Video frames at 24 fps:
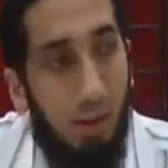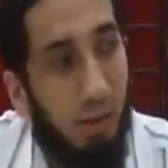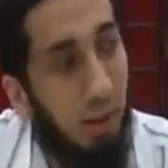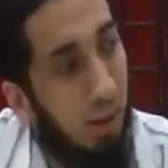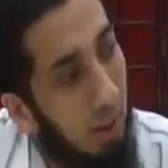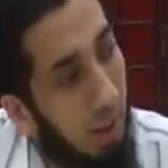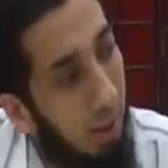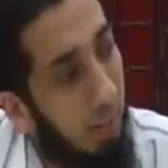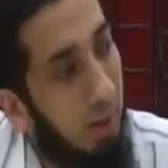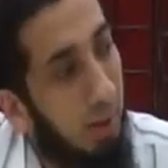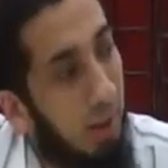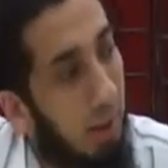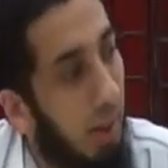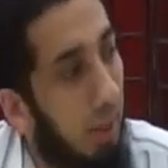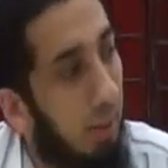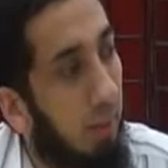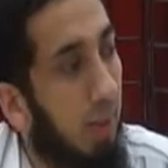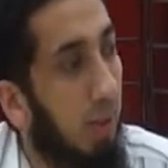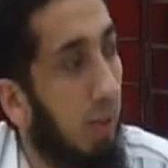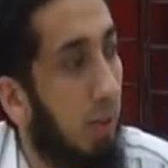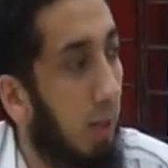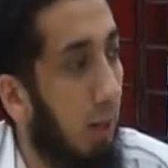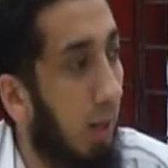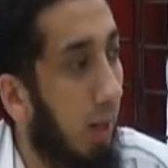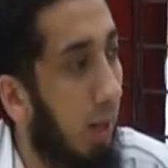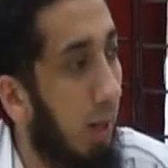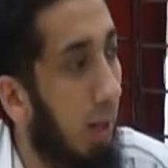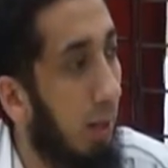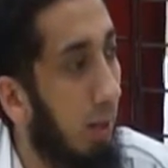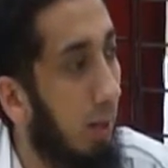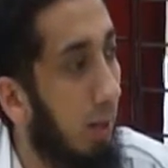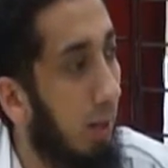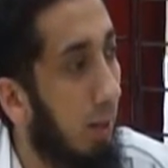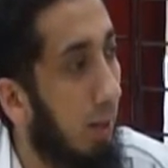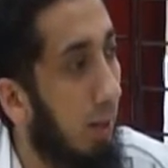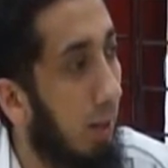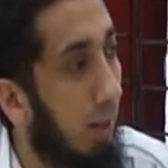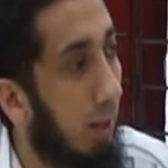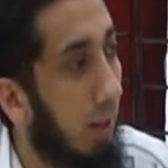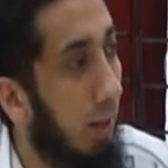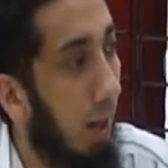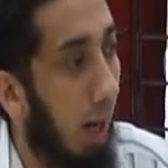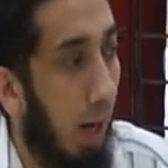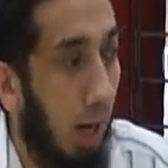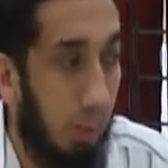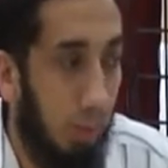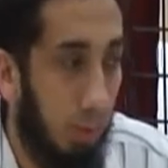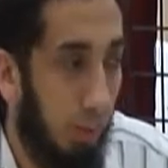They're coming to him and crying.
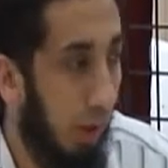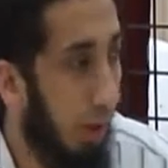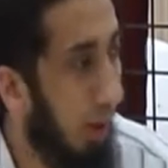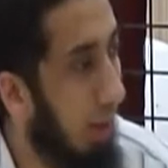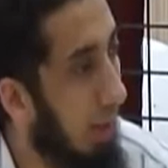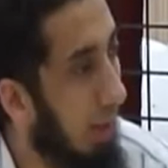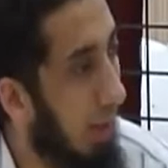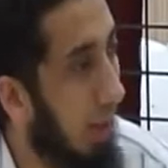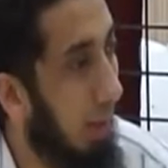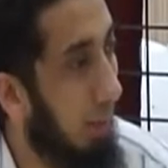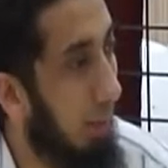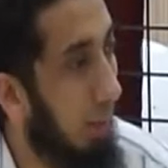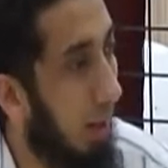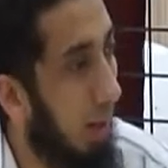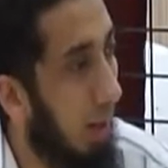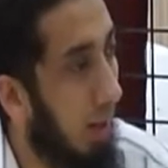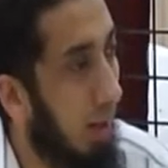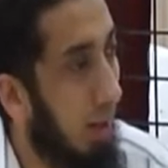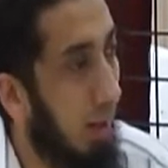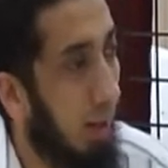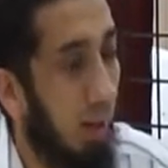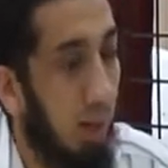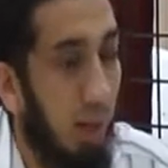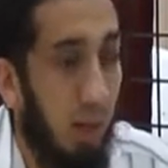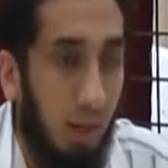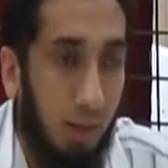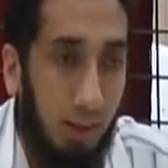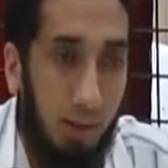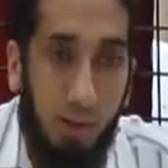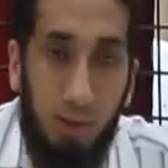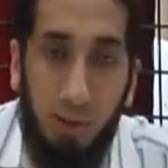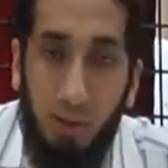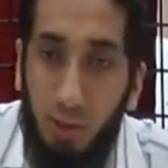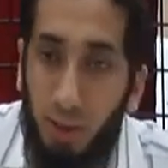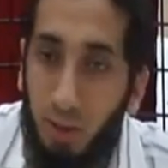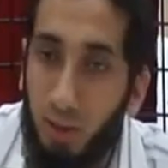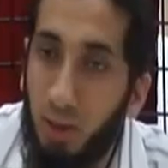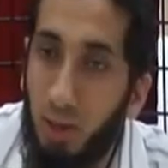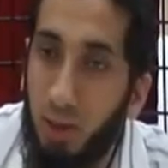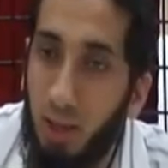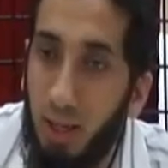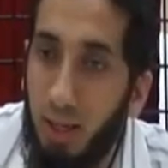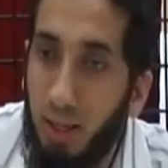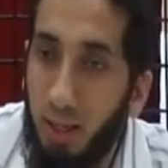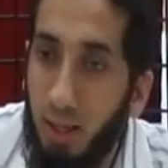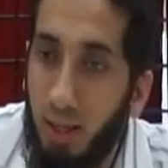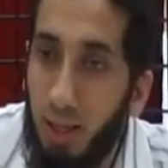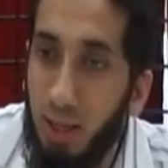I'm ready to get married. This
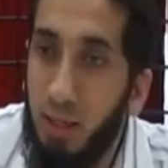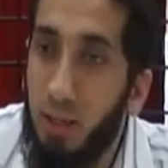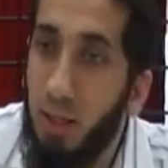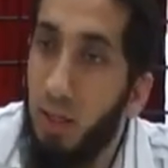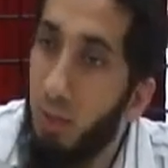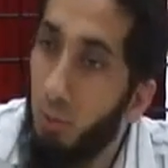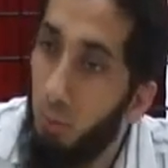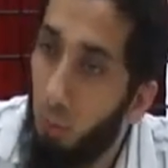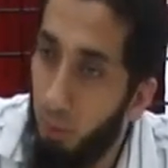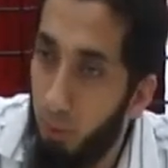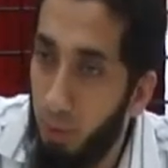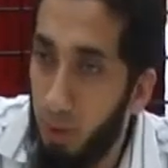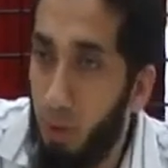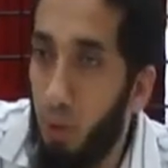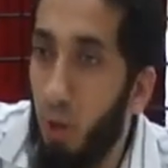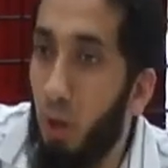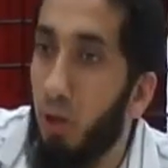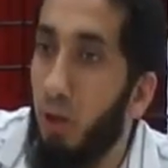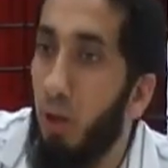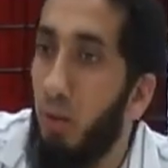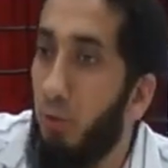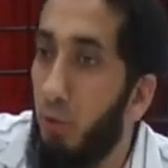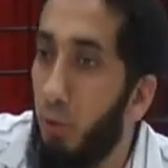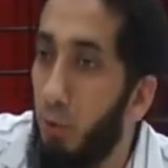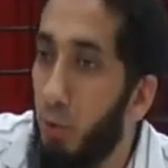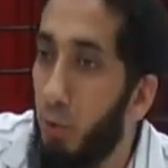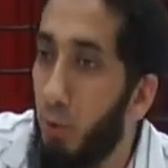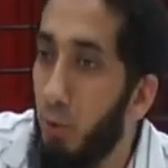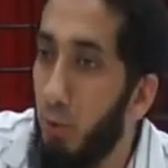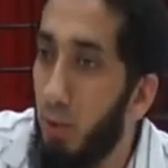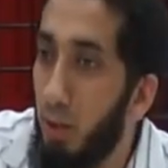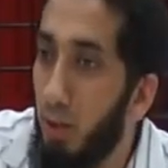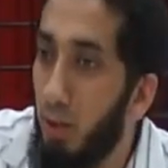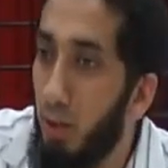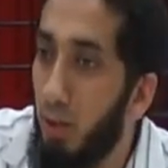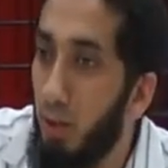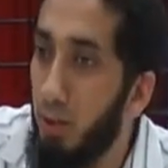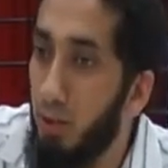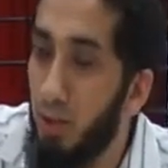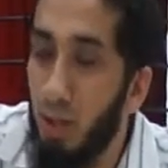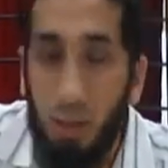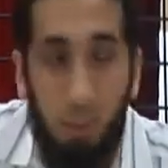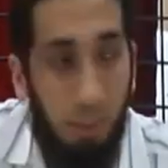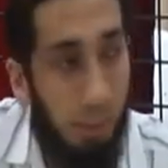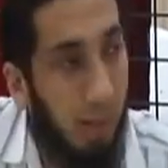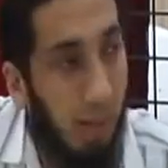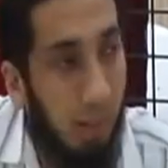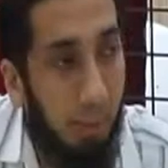girl I like, we've been talking for 2 years,
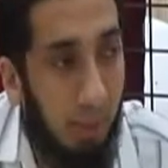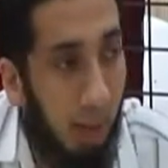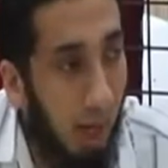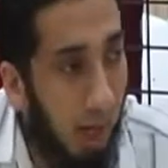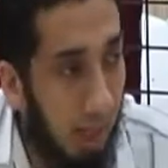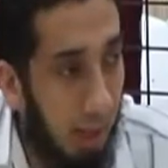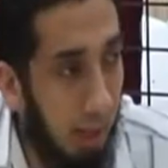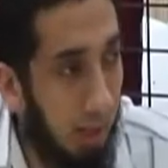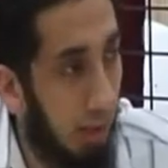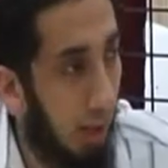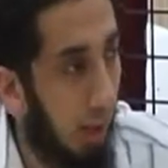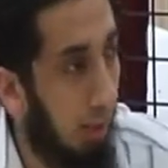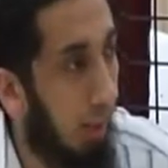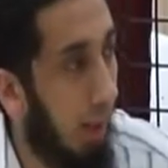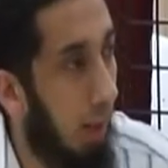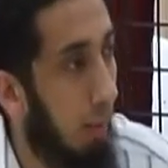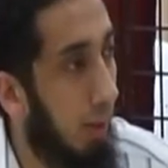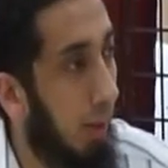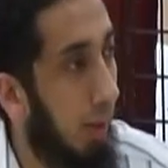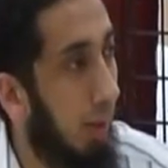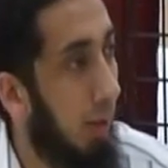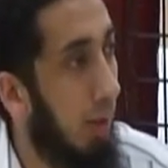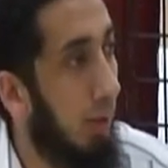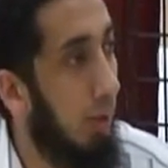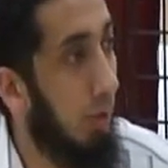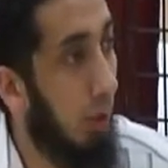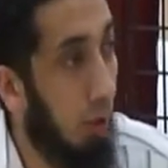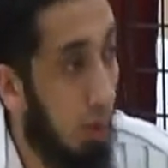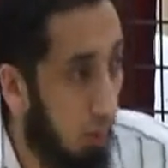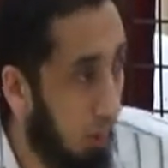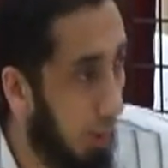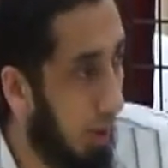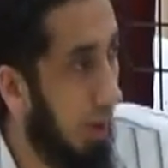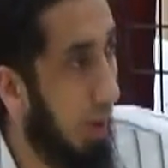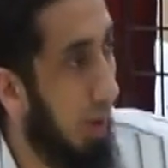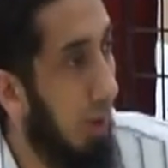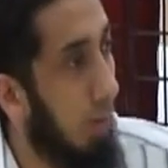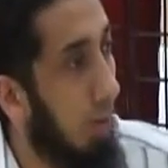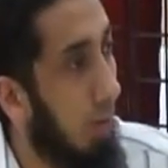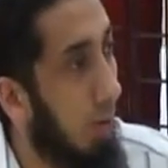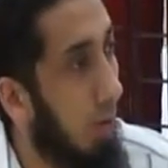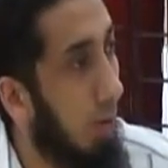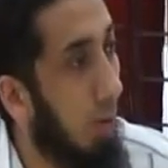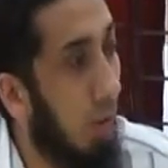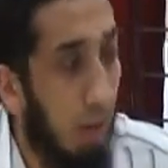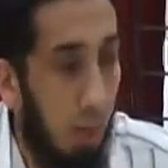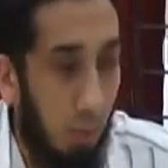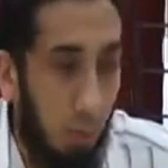but I'm not going to tell my parents. She's Muslim
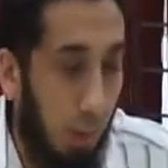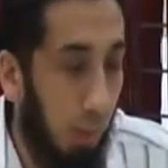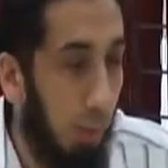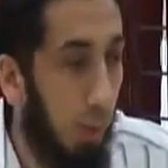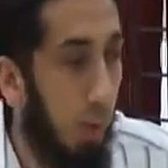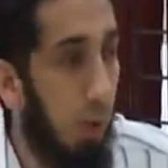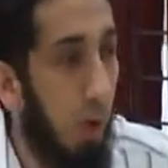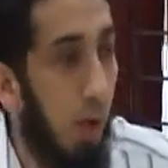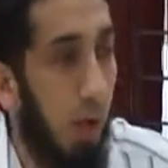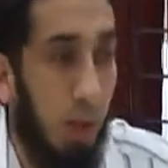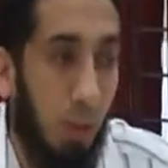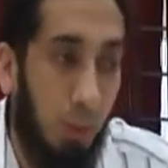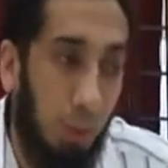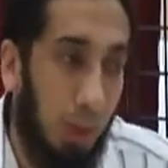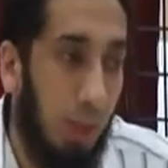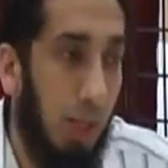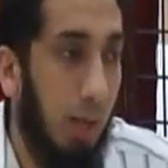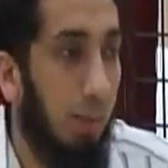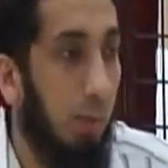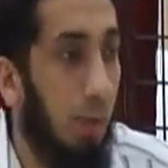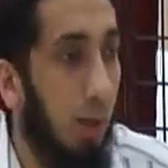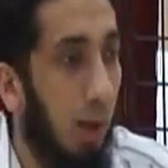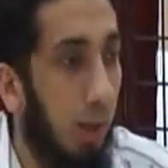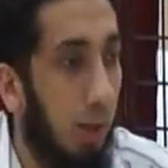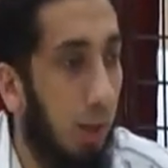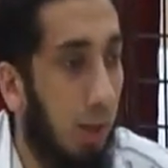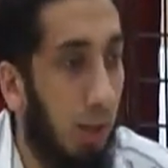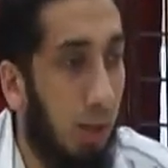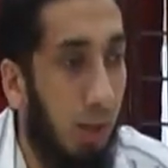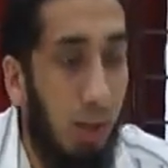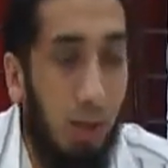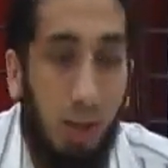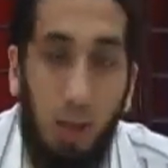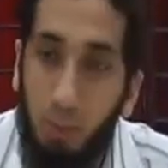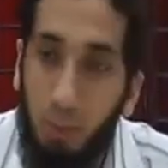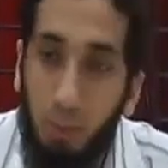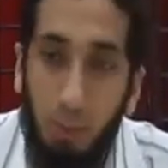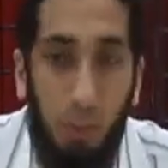too. We've been talking, we keep talking.